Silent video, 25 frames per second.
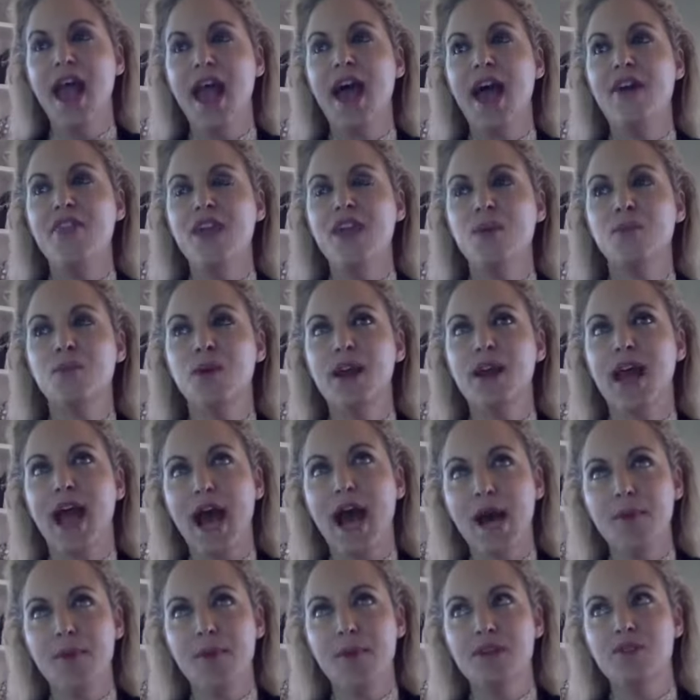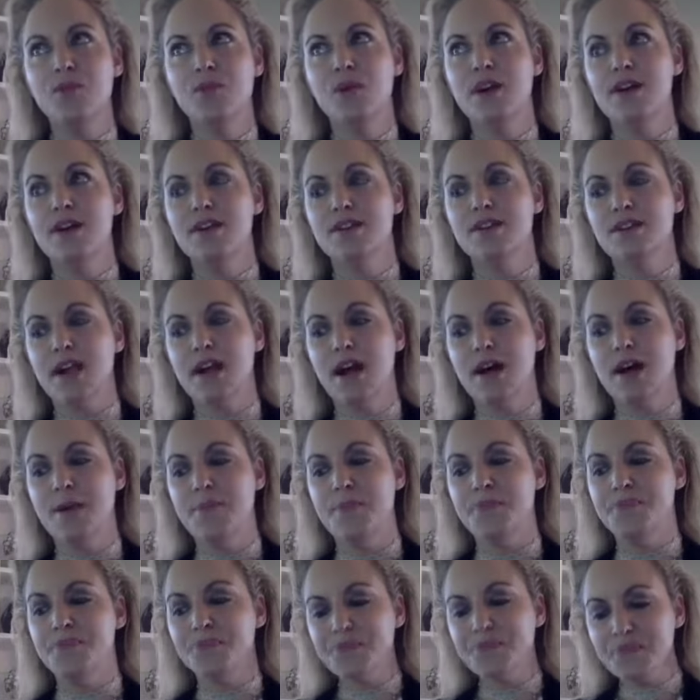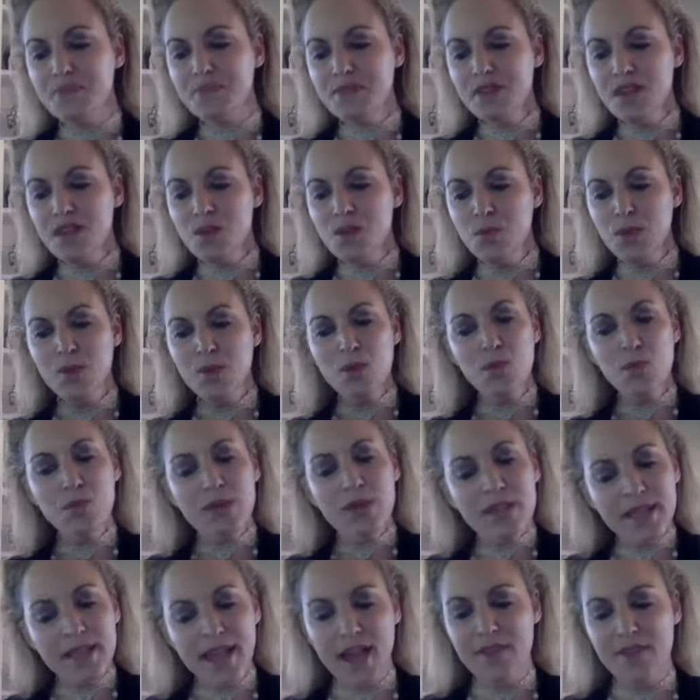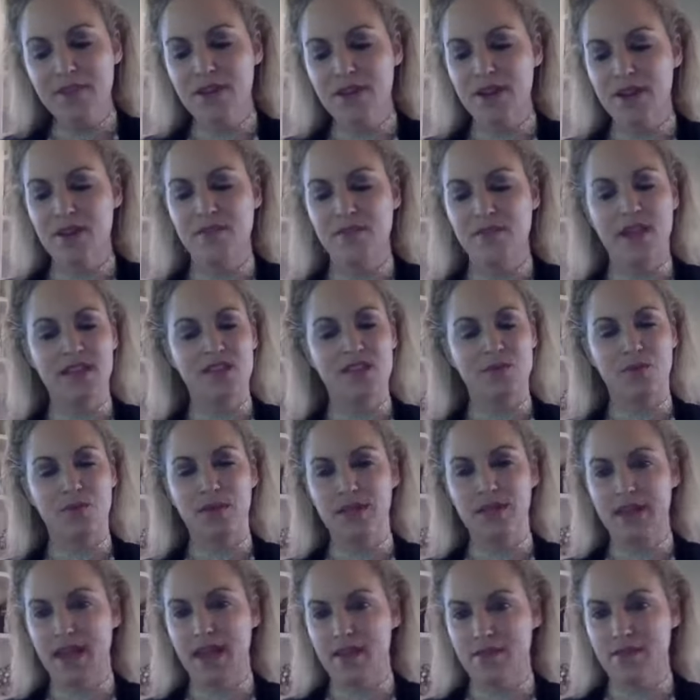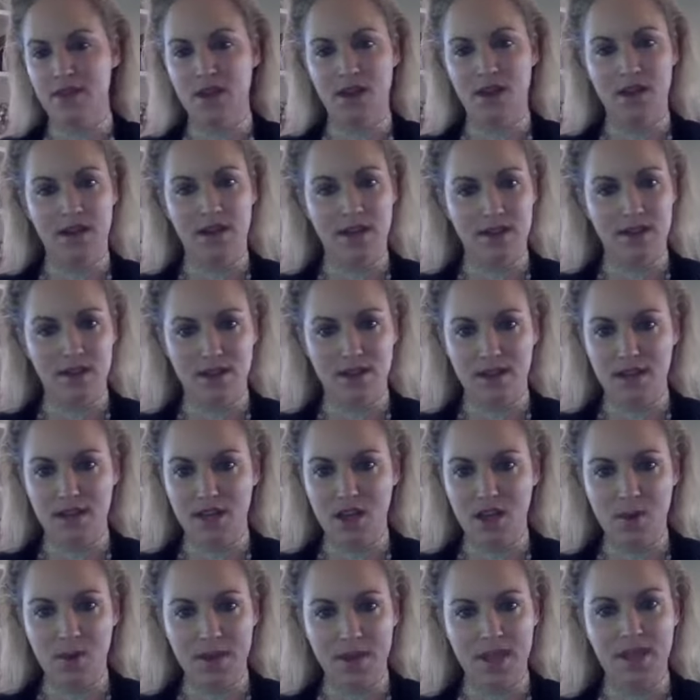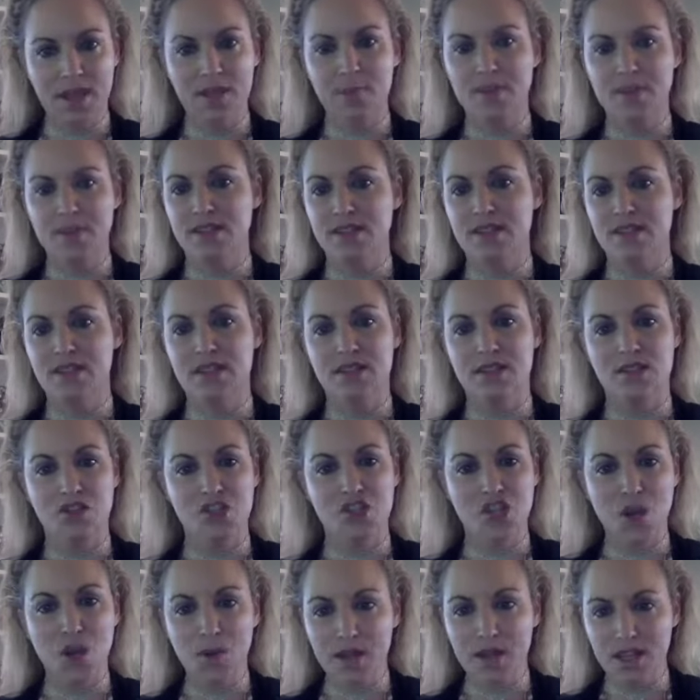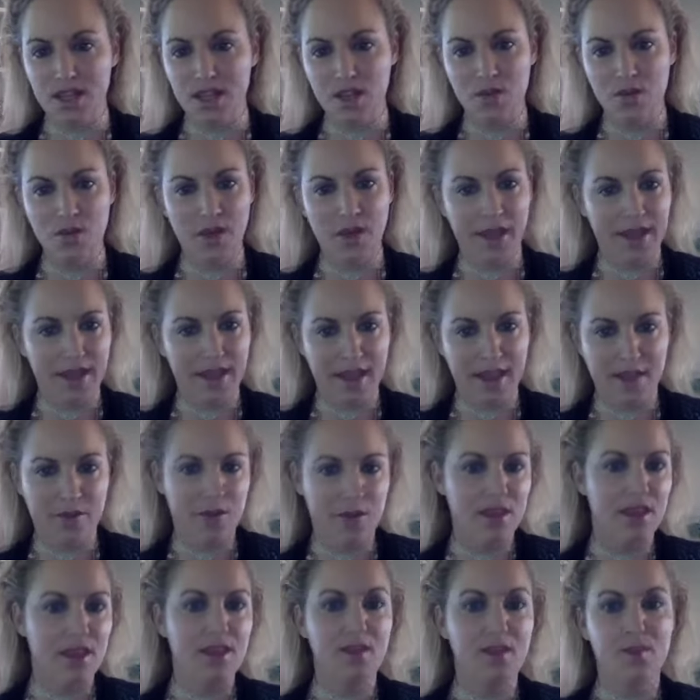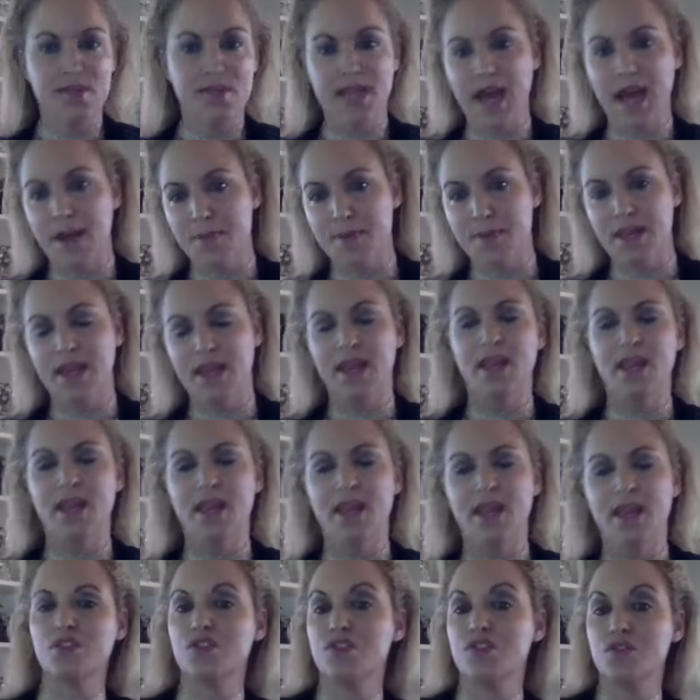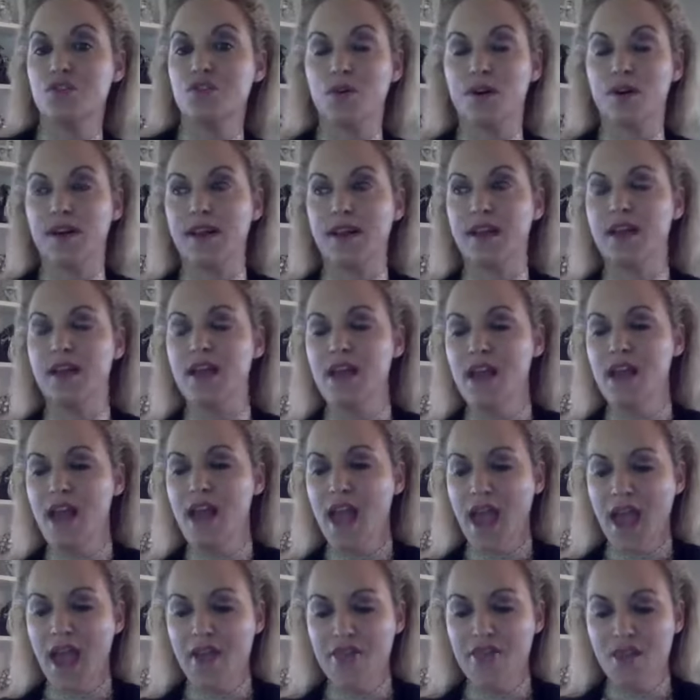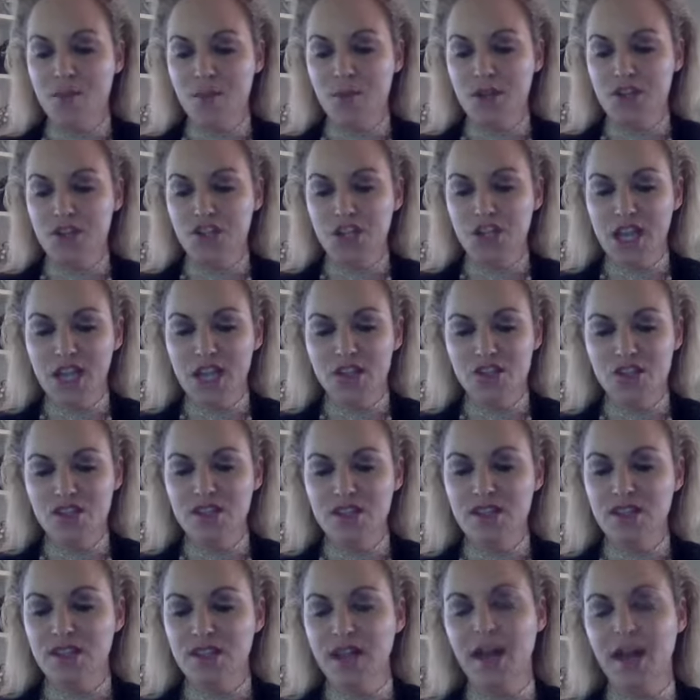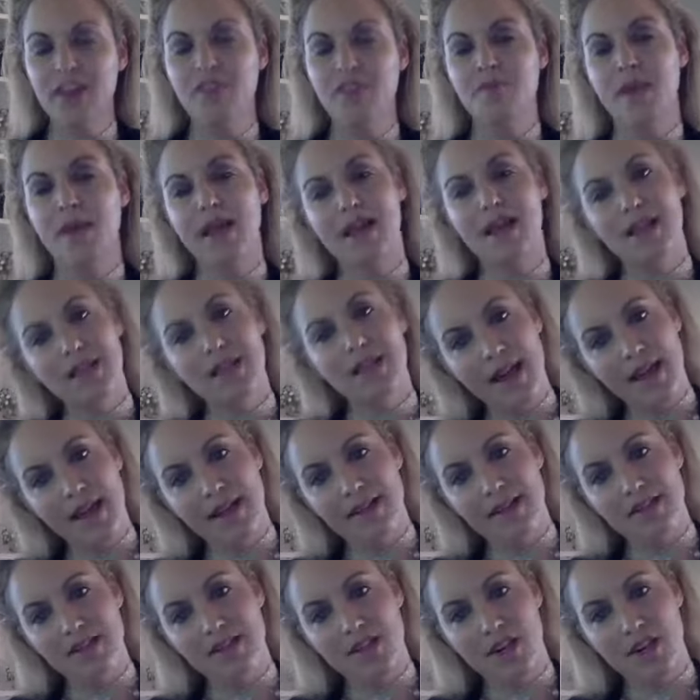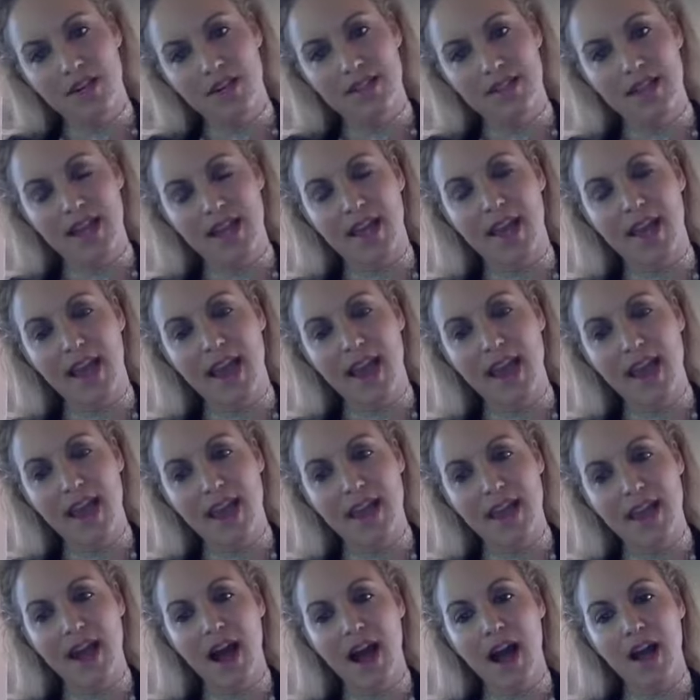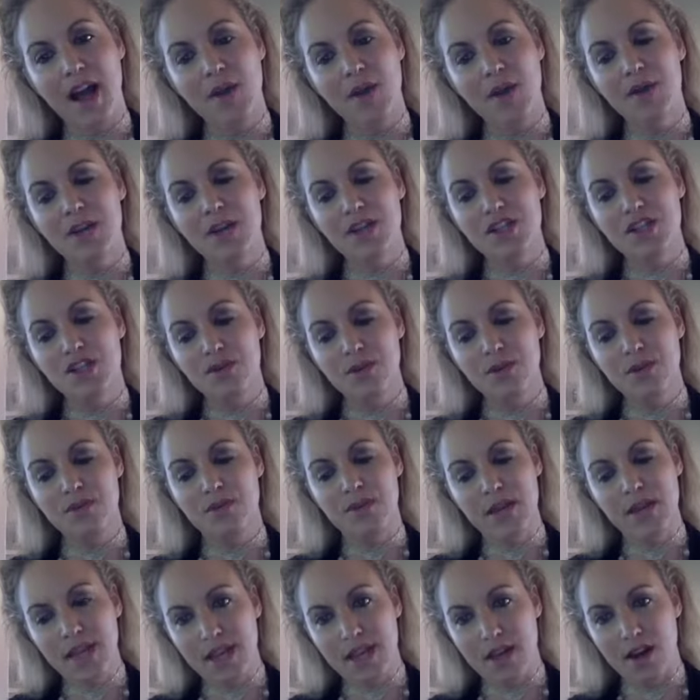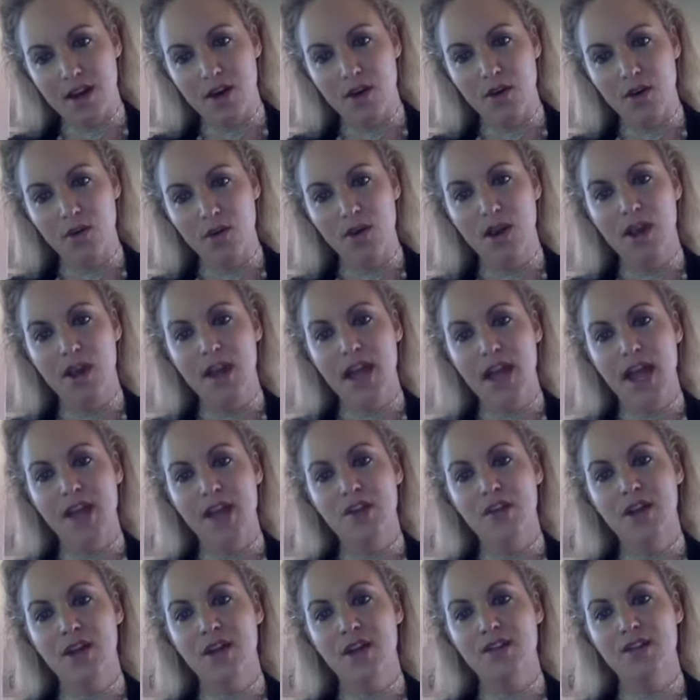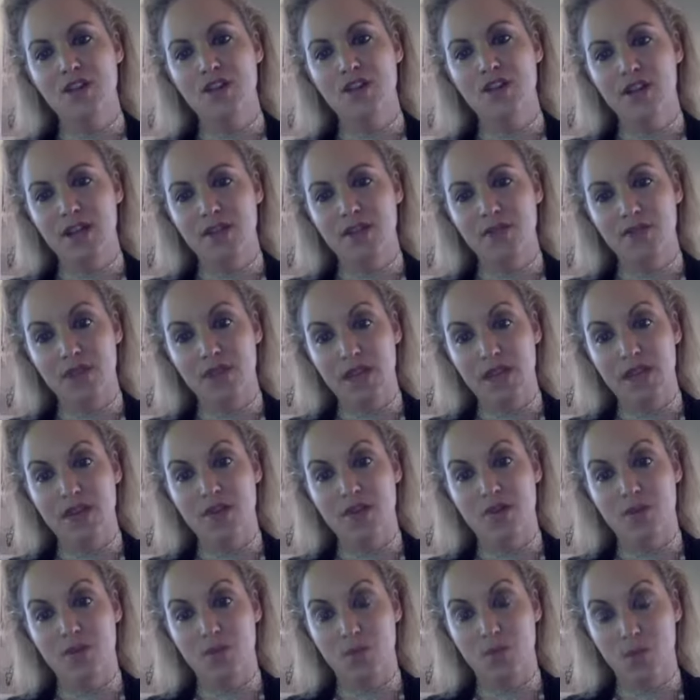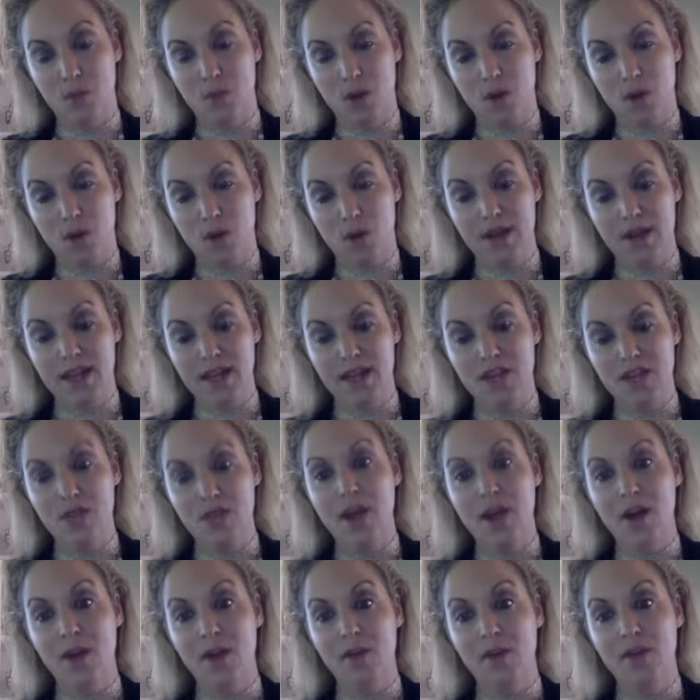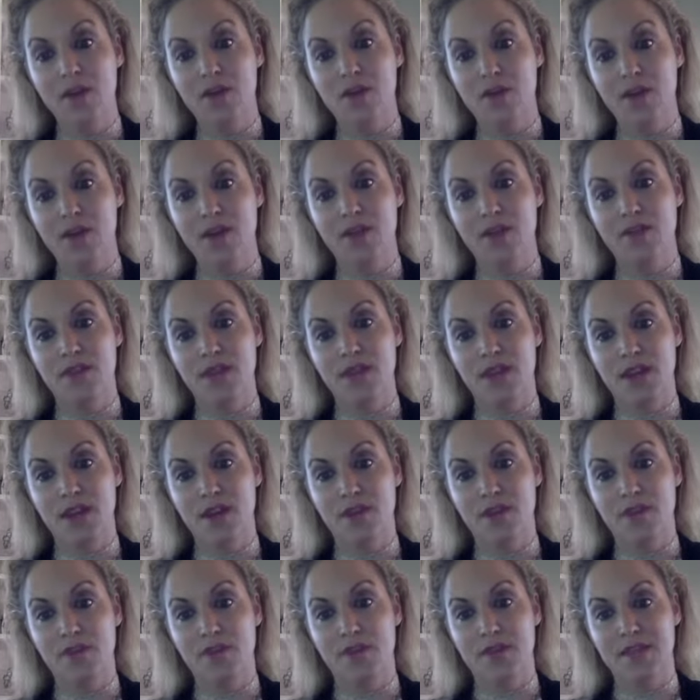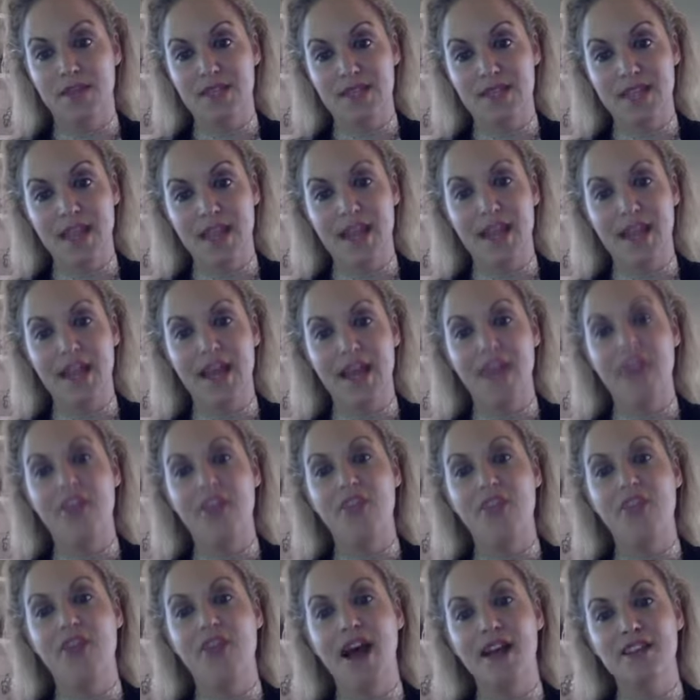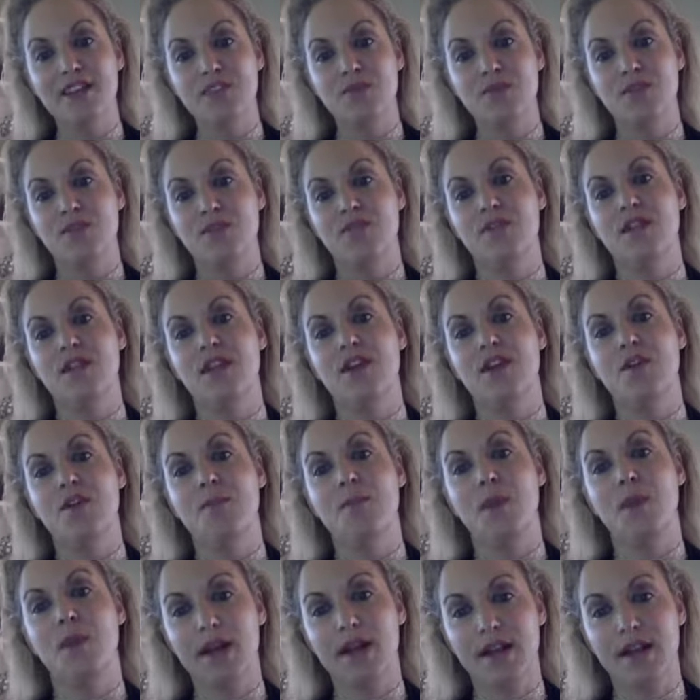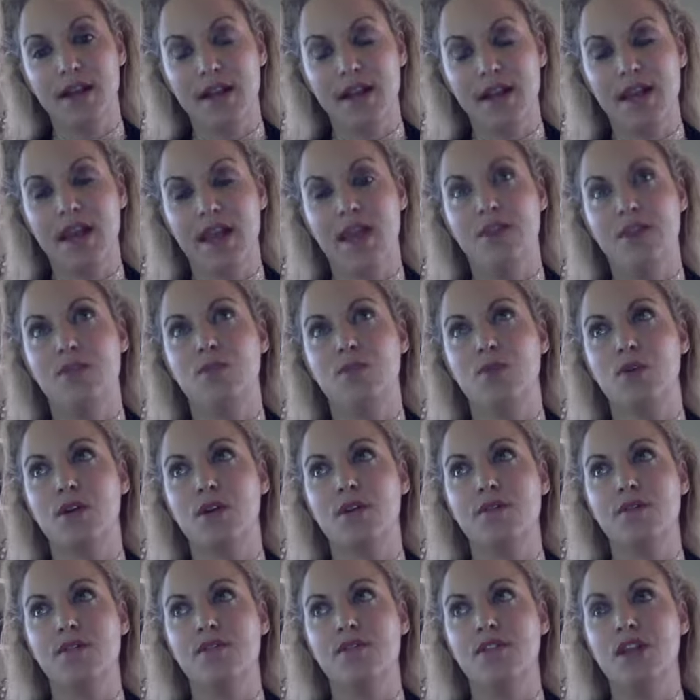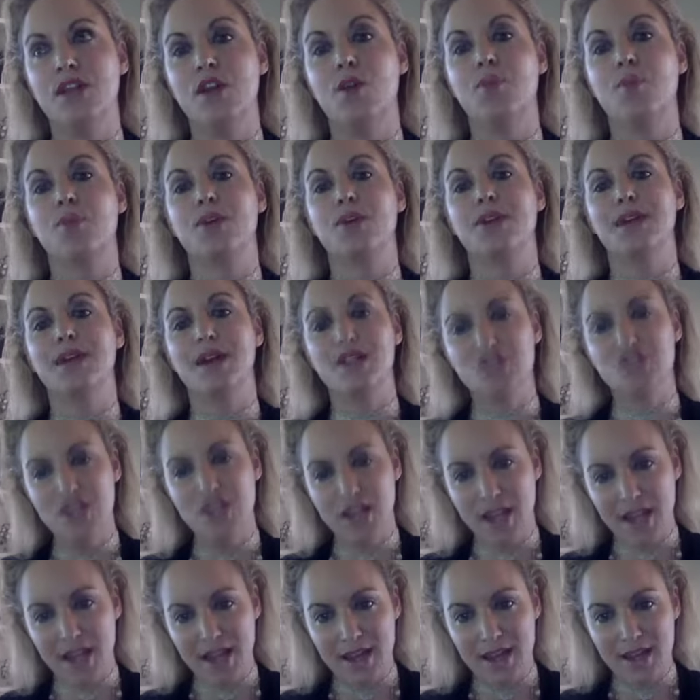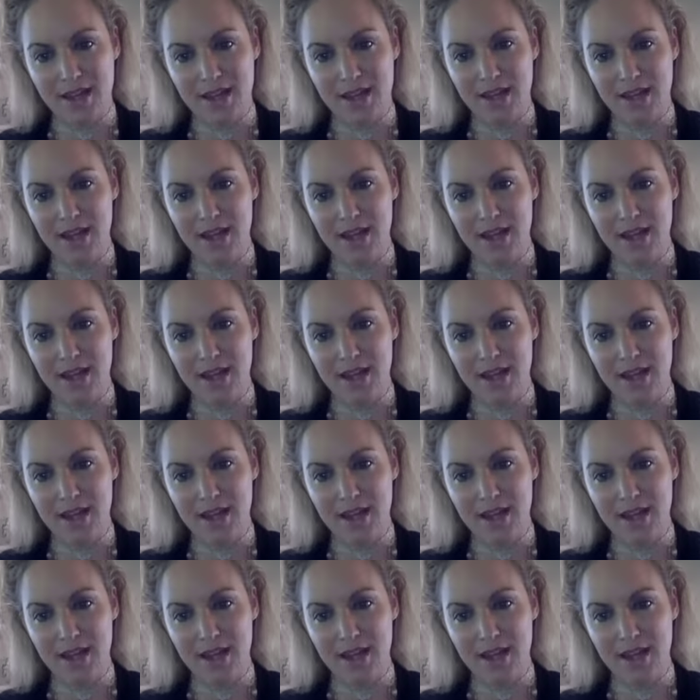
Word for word: And then what happened was, um, we were really heavy on events, really heavy on going into businesses, showing you like everything that was happening and their story. And then what changed is a lot of my clients started saying, hey, I want to do a video and you guys are good at video work. Can you help me create a video for my site? And then that's where the video marketing and more of the video production end